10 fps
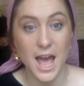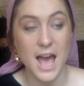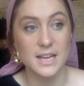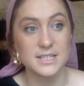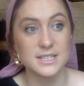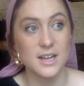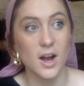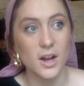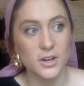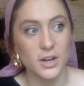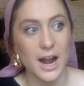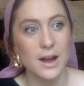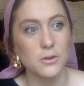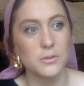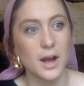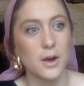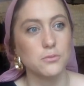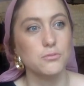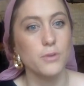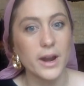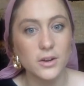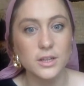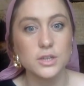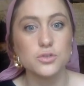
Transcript: and honor how rarely